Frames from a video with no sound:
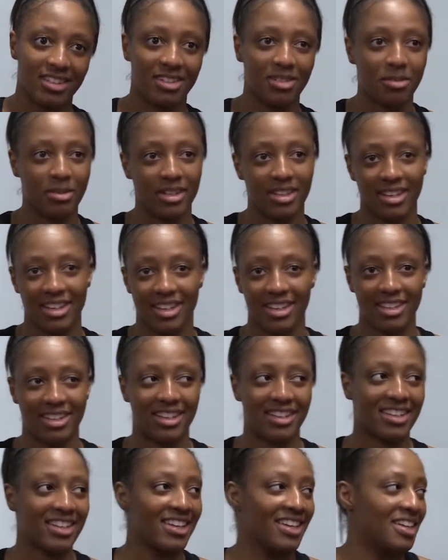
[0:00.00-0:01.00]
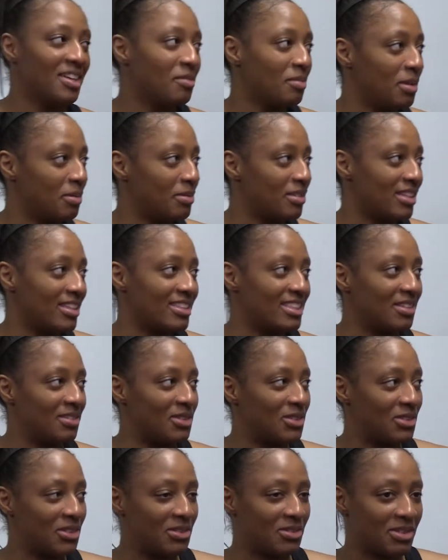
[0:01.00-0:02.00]
oh, my God, like, people, like, say we
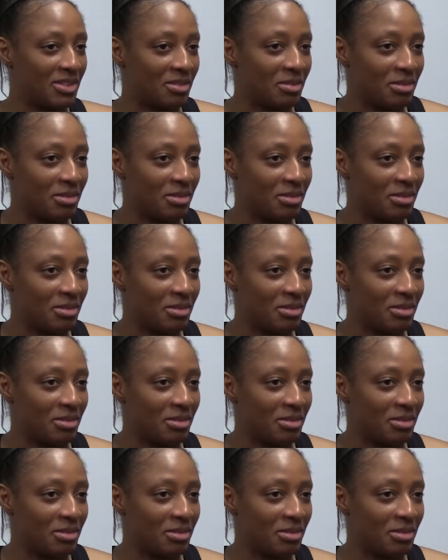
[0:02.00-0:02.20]
doing well.